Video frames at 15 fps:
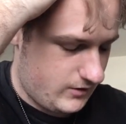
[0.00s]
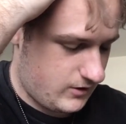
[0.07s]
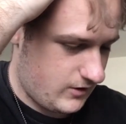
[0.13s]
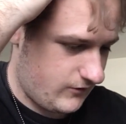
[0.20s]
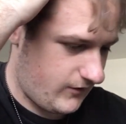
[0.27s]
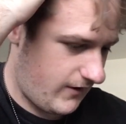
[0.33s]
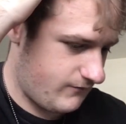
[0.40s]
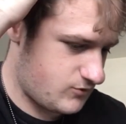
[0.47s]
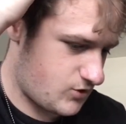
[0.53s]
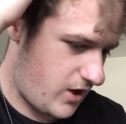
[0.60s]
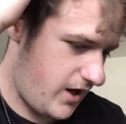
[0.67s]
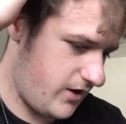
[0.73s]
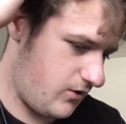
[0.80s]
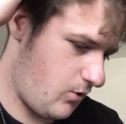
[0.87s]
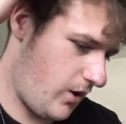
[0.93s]
because I've
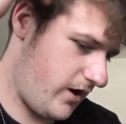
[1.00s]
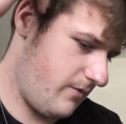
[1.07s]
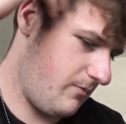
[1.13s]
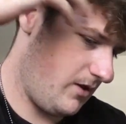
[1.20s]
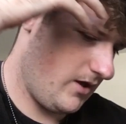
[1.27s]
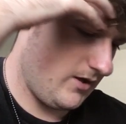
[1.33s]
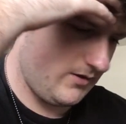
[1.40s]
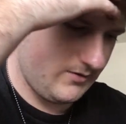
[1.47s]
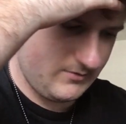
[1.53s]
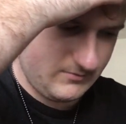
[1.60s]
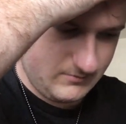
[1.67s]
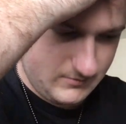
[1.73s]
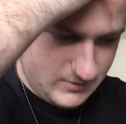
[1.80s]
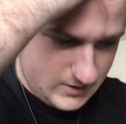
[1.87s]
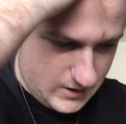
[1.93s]
tried quite a bit.
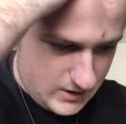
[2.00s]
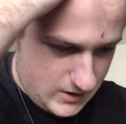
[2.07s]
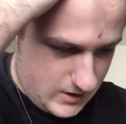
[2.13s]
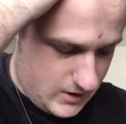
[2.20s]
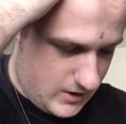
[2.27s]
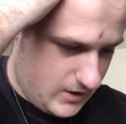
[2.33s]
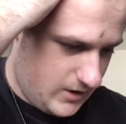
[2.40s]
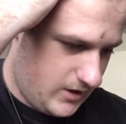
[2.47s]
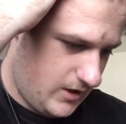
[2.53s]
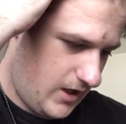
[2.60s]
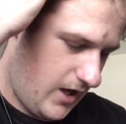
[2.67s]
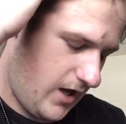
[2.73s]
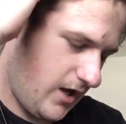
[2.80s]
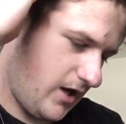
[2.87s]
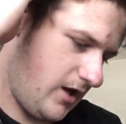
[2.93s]

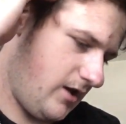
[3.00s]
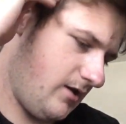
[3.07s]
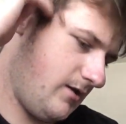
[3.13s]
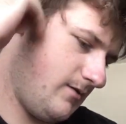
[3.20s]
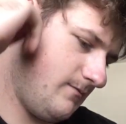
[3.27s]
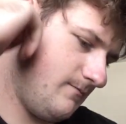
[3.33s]
I